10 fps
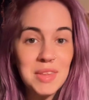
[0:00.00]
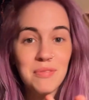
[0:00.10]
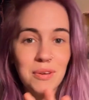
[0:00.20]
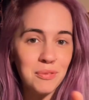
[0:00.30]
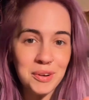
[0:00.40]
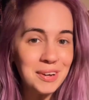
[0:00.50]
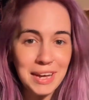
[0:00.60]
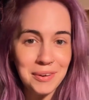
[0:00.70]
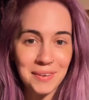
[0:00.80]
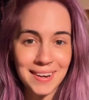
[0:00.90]
Feel free to
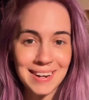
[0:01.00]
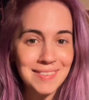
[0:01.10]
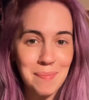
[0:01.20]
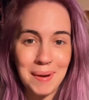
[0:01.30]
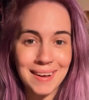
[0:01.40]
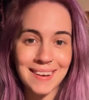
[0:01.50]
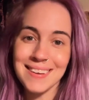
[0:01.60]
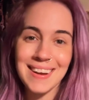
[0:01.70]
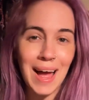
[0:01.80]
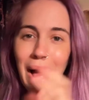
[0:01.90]
get creative depending
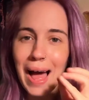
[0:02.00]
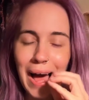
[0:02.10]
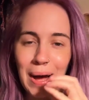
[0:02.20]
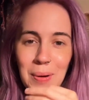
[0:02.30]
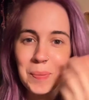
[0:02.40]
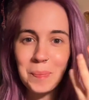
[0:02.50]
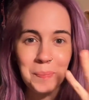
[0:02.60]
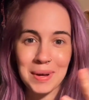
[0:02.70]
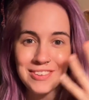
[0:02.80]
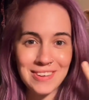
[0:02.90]
on how
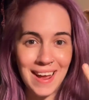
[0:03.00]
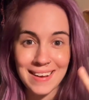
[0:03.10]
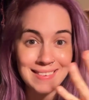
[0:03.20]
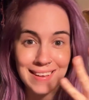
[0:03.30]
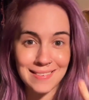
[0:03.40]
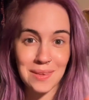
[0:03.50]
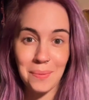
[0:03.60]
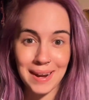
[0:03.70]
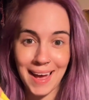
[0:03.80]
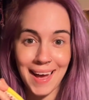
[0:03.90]
much excess you
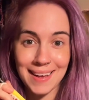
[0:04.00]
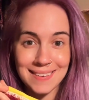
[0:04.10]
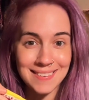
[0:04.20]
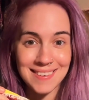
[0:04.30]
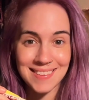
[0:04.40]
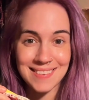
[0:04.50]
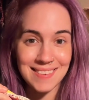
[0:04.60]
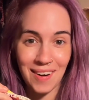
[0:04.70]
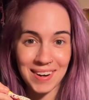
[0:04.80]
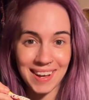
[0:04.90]
want to add to this
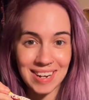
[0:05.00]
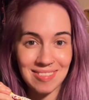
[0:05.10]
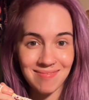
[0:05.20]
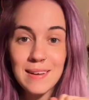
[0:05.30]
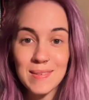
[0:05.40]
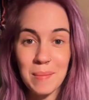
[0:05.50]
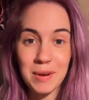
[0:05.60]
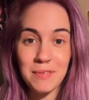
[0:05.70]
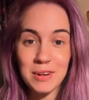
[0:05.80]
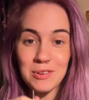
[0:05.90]
cardigan. So I'm
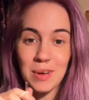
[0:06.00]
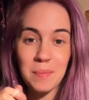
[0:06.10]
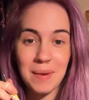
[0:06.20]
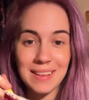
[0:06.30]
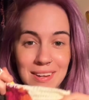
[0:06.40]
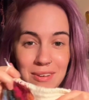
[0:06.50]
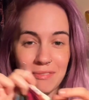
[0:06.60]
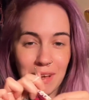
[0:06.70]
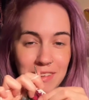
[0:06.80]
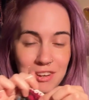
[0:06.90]
going to finish up my little
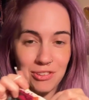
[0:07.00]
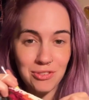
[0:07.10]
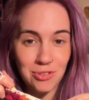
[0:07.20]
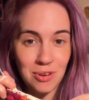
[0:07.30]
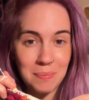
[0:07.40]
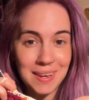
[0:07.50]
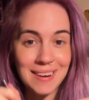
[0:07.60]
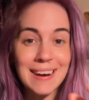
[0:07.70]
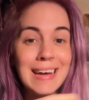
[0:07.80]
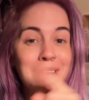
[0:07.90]
foundation strip
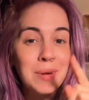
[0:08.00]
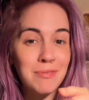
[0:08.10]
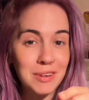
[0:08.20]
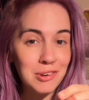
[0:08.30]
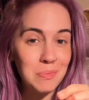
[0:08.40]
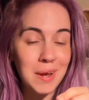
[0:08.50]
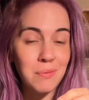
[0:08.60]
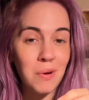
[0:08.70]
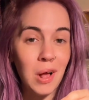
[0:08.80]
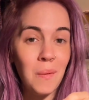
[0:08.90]
here and I'm going to finish my
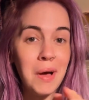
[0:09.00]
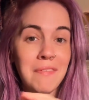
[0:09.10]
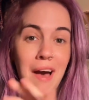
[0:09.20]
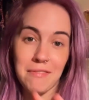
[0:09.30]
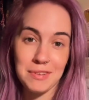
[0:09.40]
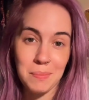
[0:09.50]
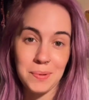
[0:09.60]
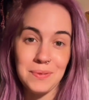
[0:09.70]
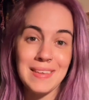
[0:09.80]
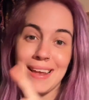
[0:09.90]
row of half
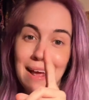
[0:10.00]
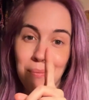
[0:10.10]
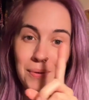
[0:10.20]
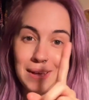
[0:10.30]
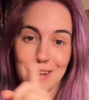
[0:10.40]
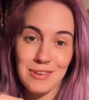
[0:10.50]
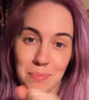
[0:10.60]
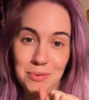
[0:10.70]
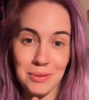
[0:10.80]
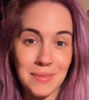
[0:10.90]
doubles and I will catch up
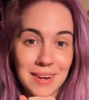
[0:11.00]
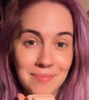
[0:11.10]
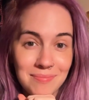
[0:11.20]
with you then.